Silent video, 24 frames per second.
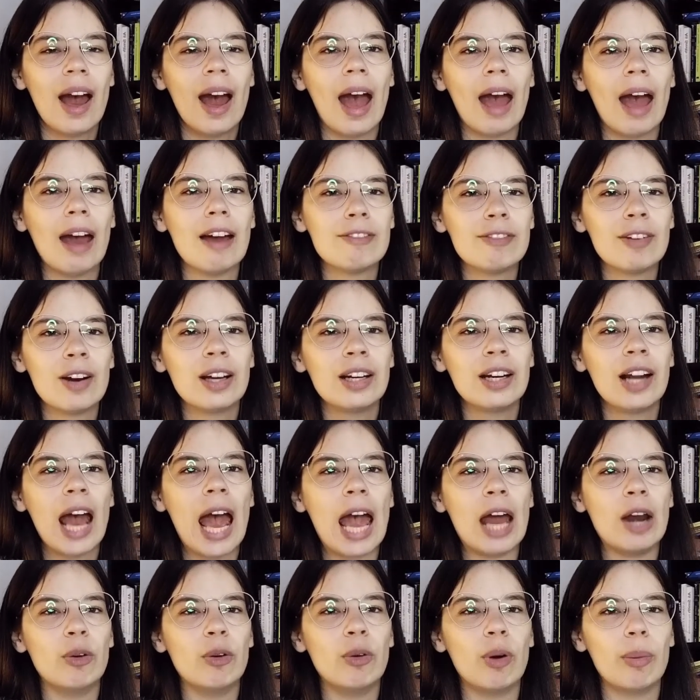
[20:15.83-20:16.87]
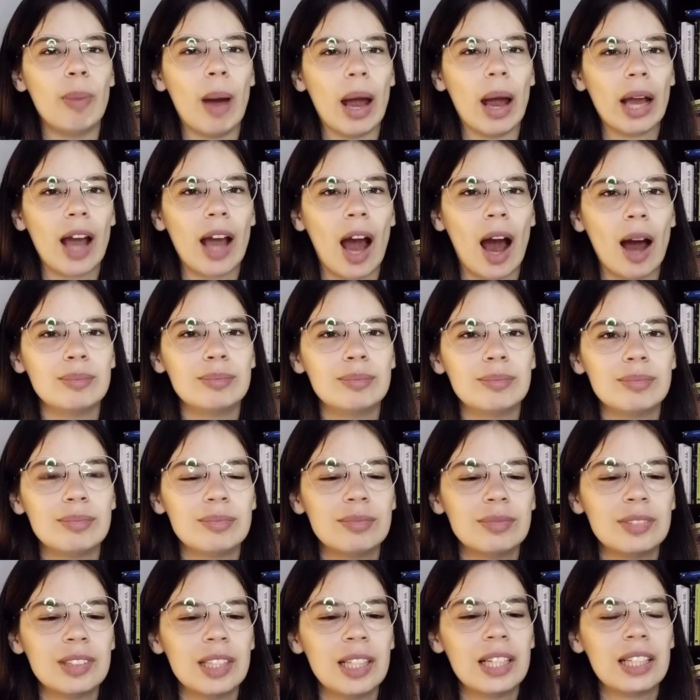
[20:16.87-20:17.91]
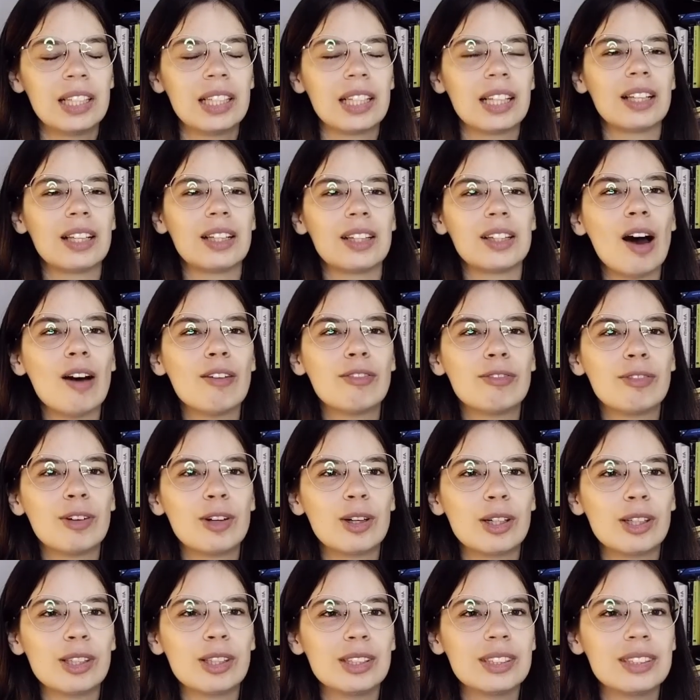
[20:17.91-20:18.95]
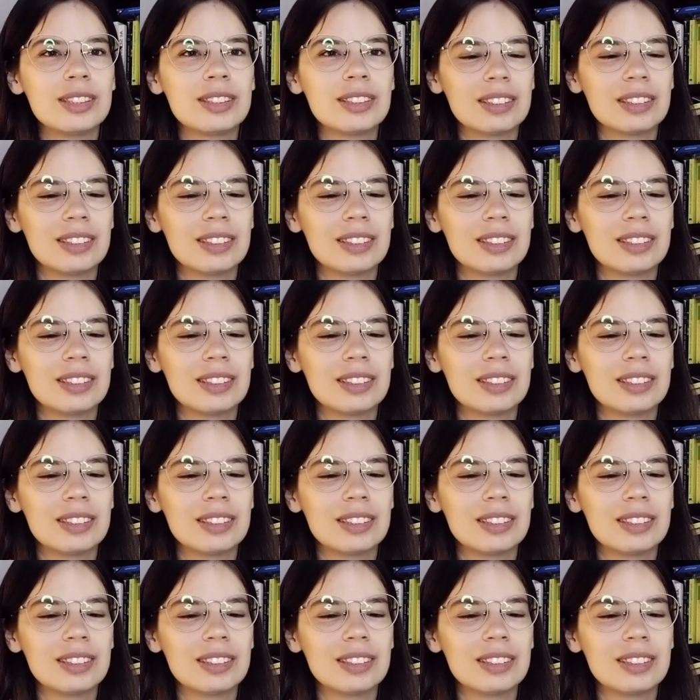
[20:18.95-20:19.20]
Evan and Rebecca. Lovers.